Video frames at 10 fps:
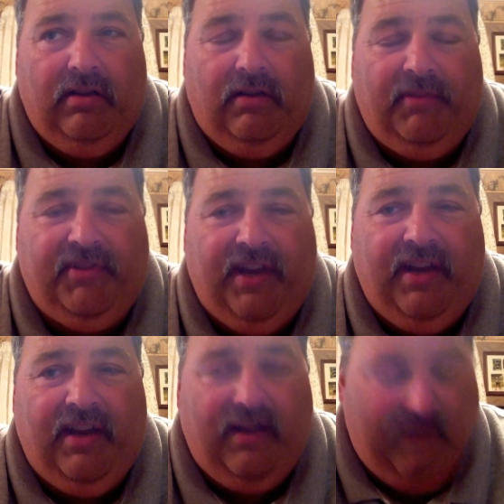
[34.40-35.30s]
I'm going to say
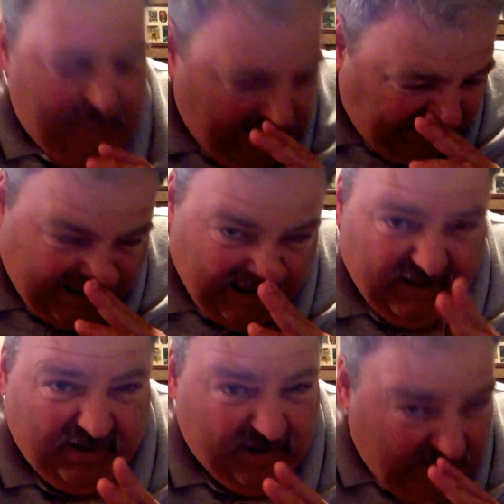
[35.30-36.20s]
a, about an
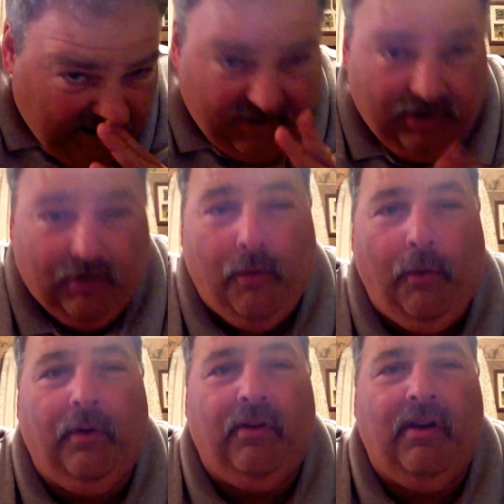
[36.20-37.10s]
inch, inch and a
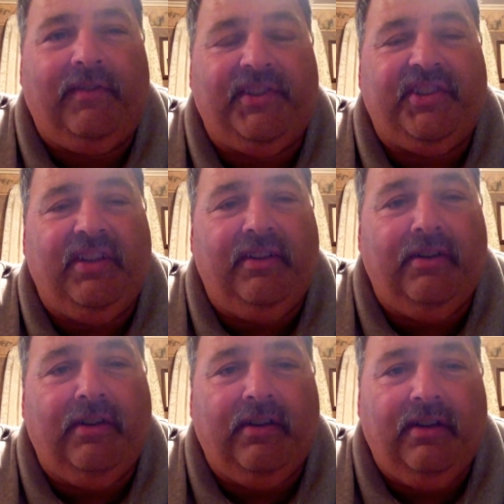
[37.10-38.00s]
quarter off of center.